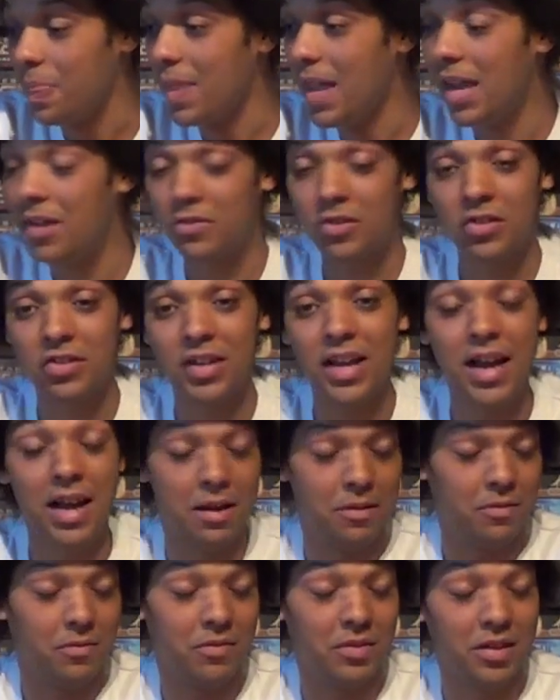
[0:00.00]
It's just
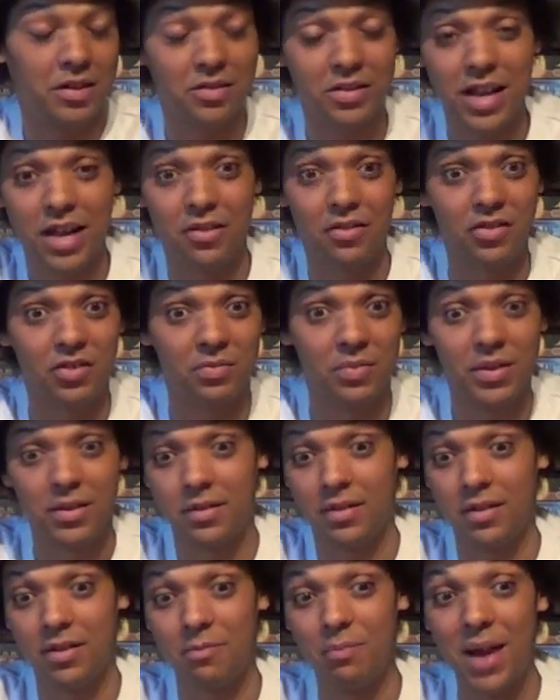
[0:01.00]
yeah, like I said, it's just
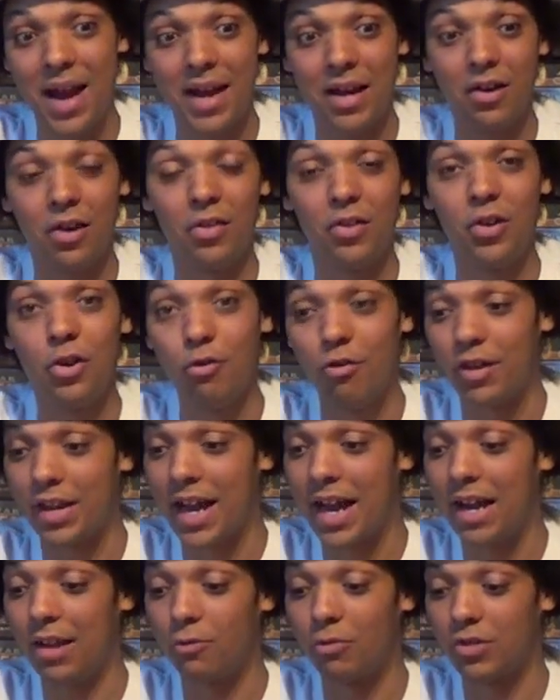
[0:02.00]
mainly like the newer
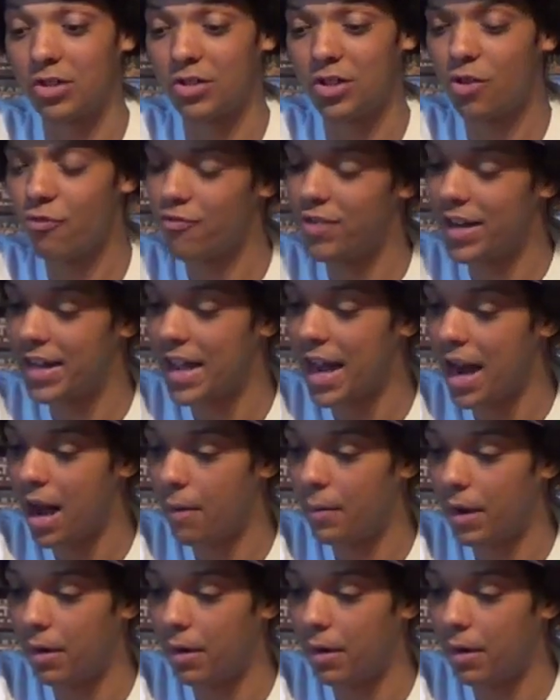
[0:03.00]
games which I don't really care